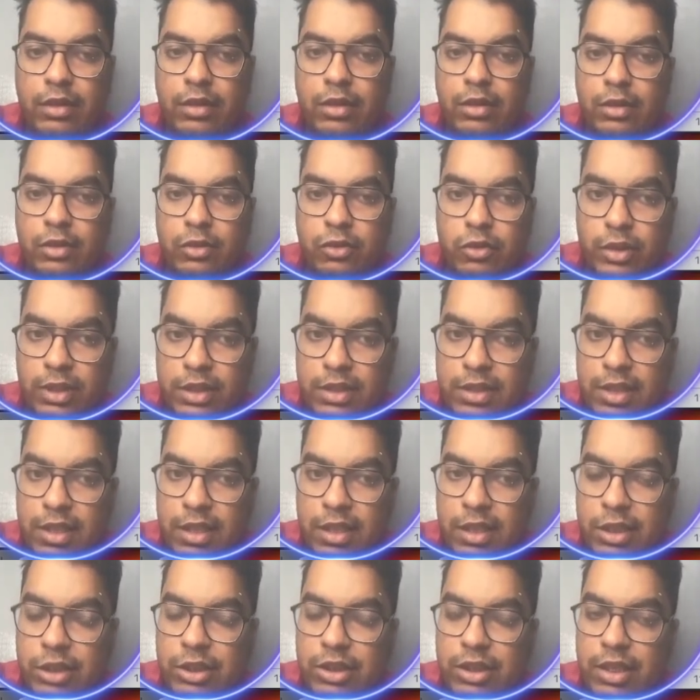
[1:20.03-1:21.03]
So this
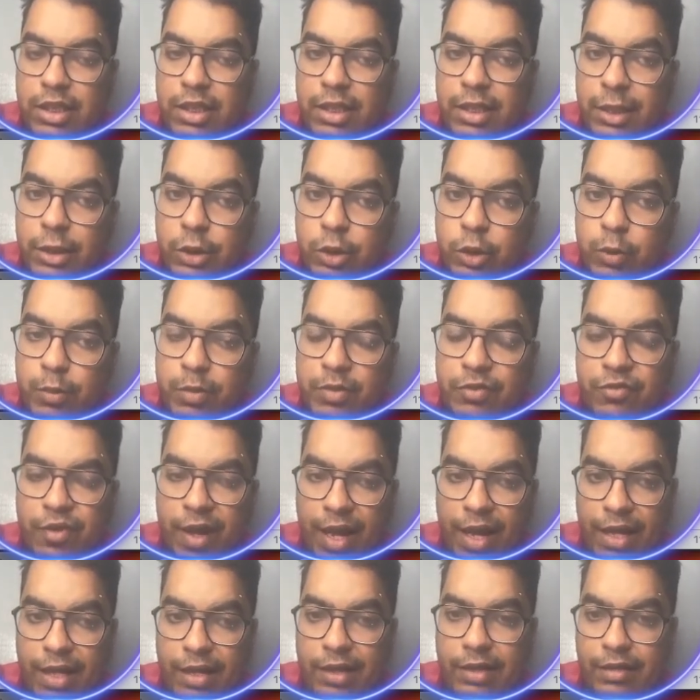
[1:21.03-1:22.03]
condition need to be
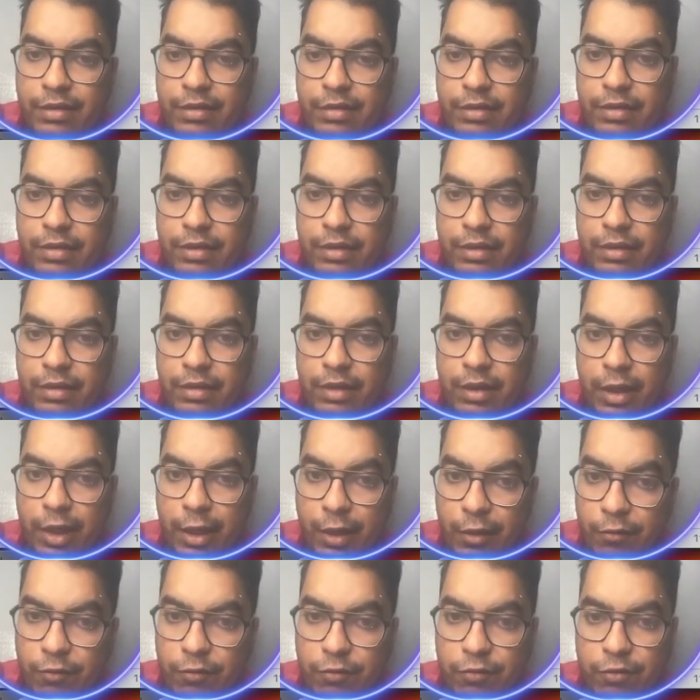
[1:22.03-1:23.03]
valid
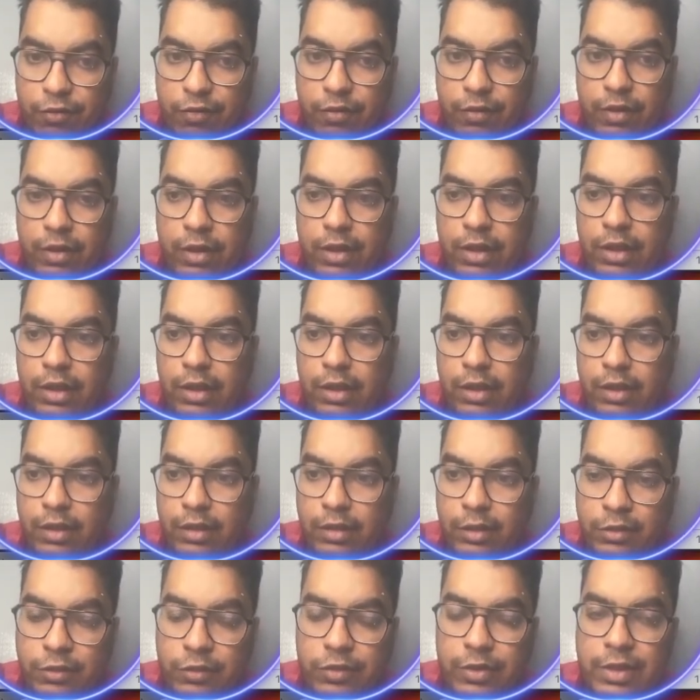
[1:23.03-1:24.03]
if
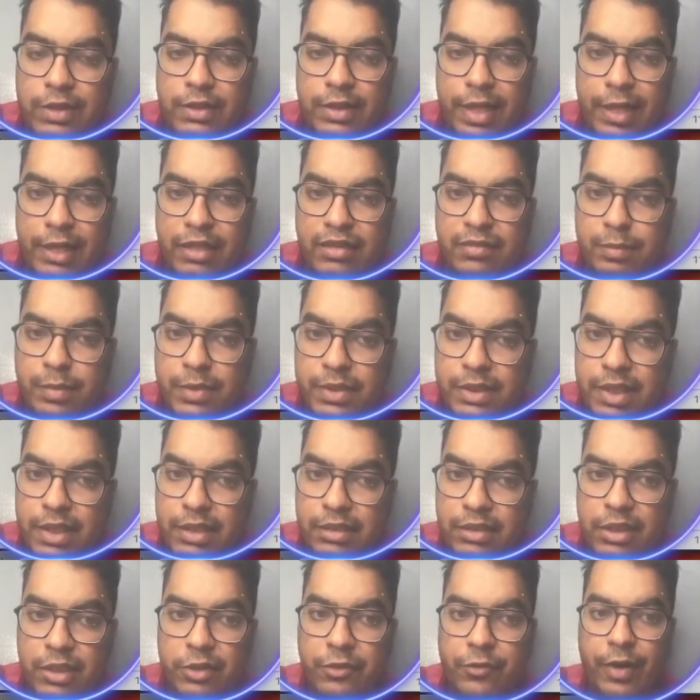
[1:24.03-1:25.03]
the three sides
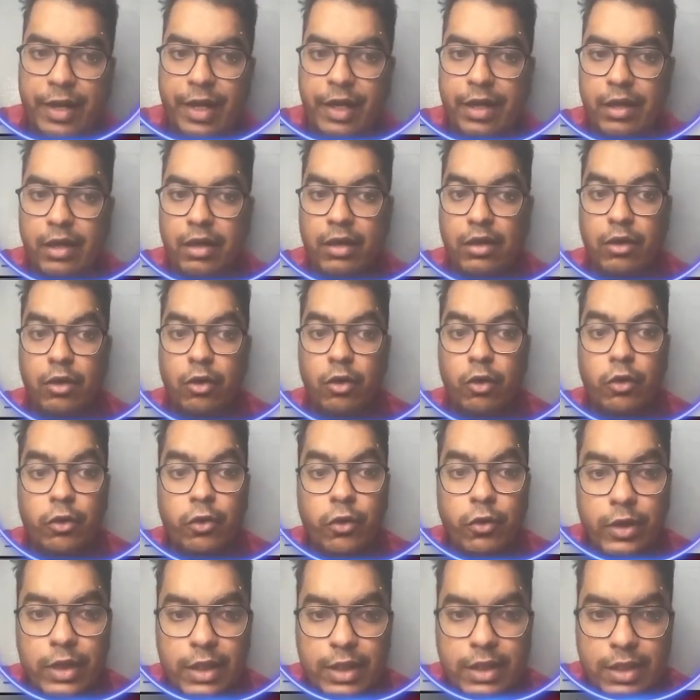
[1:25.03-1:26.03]
represents a triangle. Not
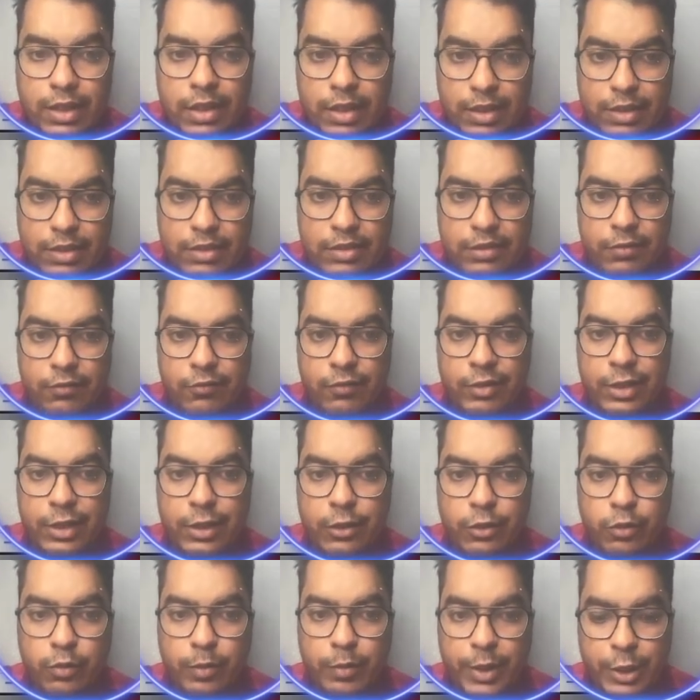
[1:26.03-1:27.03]
only this, we
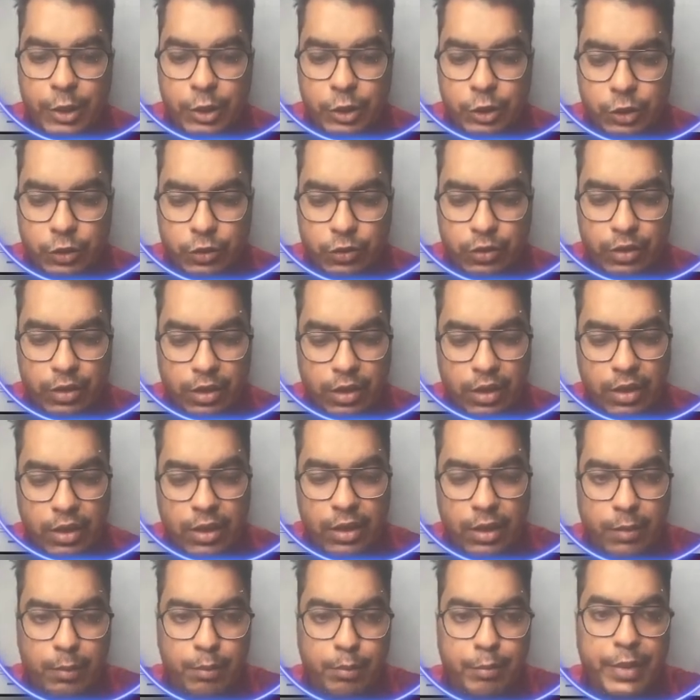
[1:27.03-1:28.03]
need to make sure
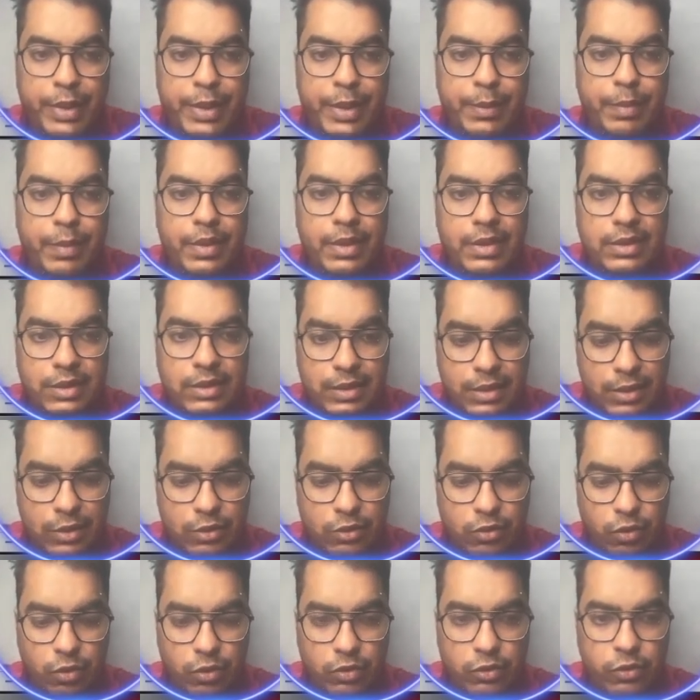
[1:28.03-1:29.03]
B plus C
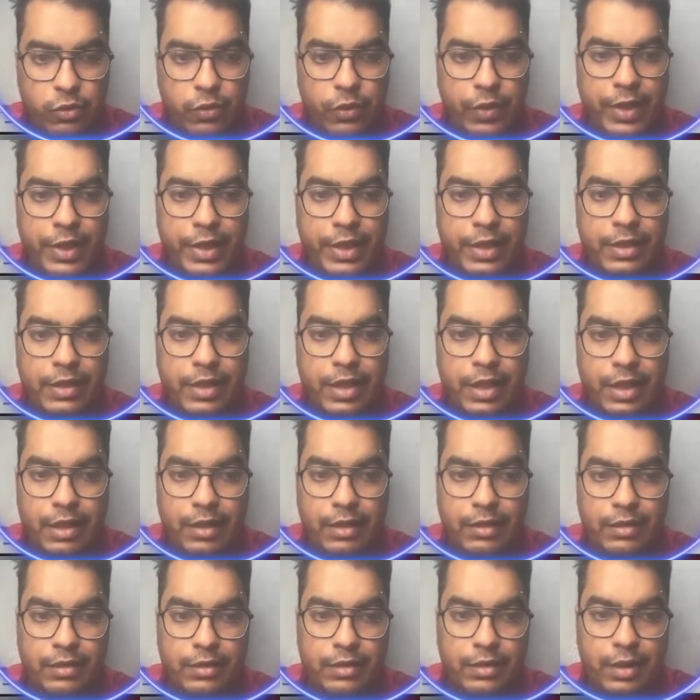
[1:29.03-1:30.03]
is also greater
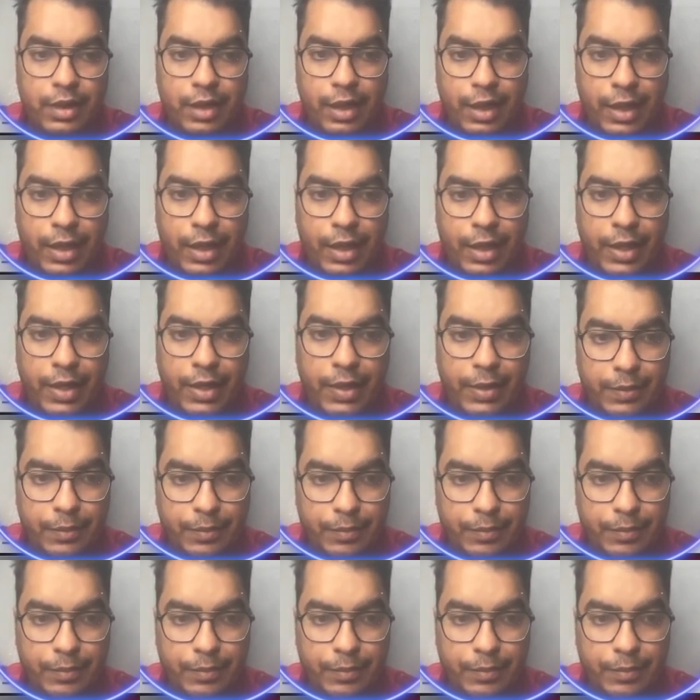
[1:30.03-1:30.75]
than A,